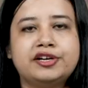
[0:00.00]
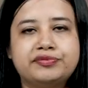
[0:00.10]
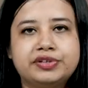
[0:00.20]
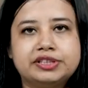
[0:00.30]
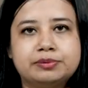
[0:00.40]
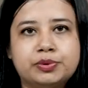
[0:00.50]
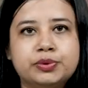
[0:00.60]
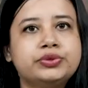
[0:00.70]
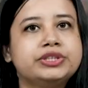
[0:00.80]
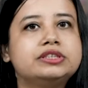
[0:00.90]

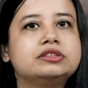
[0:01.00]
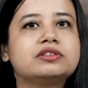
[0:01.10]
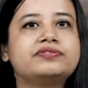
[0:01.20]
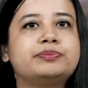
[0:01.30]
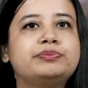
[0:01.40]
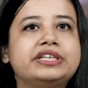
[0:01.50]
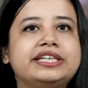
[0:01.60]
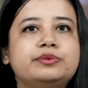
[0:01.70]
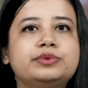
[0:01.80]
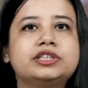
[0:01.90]
Furthermore, regions of the
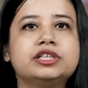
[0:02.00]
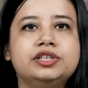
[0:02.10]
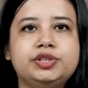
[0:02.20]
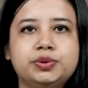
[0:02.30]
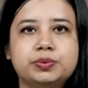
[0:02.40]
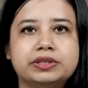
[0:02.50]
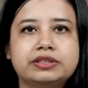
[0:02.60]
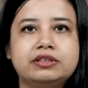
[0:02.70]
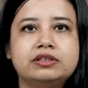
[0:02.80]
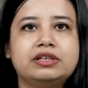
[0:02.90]
brain with
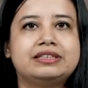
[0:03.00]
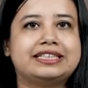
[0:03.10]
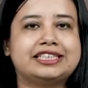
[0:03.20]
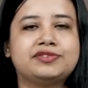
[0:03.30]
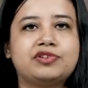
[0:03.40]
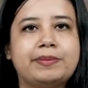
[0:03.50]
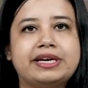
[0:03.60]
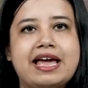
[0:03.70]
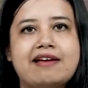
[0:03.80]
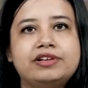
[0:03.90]
newer, that is from
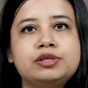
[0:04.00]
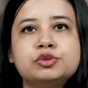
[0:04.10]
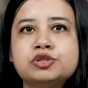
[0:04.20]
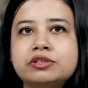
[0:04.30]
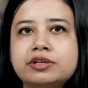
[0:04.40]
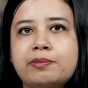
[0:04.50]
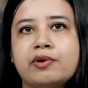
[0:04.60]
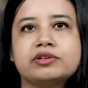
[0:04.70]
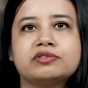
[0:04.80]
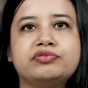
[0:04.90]
an evolutionary
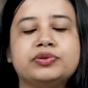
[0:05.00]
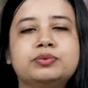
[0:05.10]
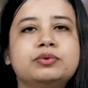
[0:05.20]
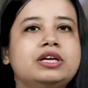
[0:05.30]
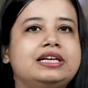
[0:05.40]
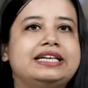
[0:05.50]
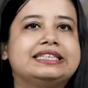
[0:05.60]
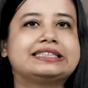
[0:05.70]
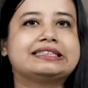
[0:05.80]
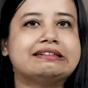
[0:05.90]
point of view,
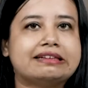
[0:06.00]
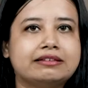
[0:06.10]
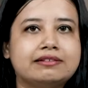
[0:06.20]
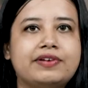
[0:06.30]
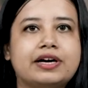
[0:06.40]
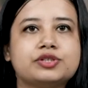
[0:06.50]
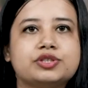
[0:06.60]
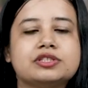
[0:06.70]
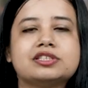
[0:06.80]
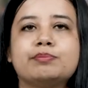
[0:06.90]
less critical
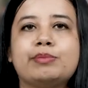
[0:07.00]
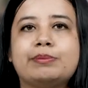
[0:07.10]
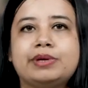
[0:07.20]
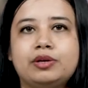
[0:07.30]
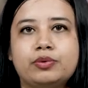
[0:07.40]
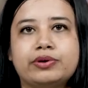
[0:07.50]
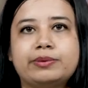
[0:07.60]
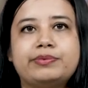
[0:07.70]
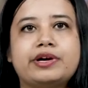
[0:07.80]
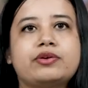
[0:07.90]
functions may be lower
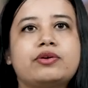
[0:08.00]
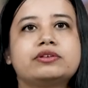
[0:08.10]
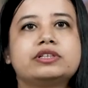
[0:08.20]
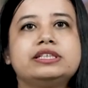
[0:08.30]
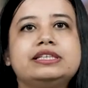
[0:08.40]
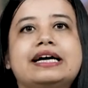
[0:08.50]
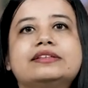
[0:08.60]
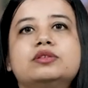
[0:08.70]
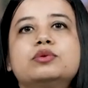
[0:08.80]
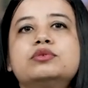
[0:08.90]
priority
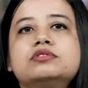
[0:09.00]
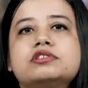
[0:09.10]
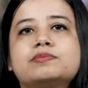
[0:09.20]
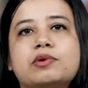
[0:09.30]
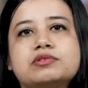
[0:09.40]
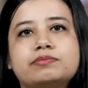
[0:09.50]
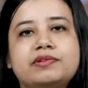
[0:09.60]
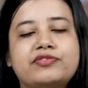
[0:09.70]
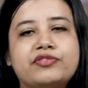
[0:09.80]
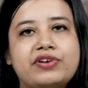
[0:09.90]
than those responsible
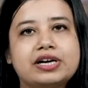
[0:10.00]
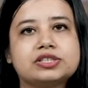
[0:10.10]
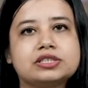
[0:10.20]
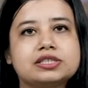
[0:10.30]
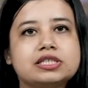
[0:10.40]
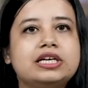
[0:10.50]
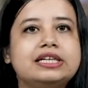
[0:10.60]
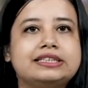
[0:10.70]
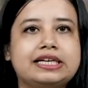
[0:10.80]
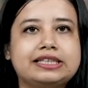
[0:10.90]
for functions
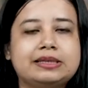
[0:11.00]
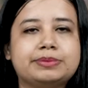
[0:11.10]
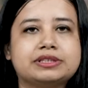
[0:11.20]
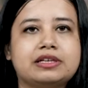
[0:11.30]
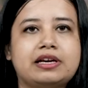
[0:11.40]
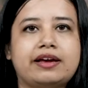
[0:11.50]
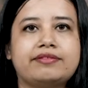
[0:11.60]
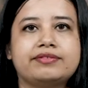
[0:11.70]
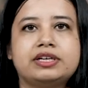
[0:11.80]
that keep us alive.